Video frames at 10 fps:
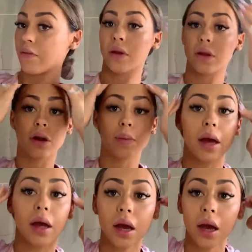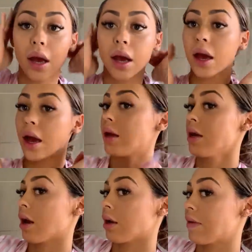for a little bit, and
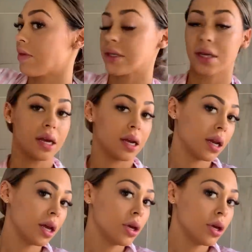yeah, leave this in.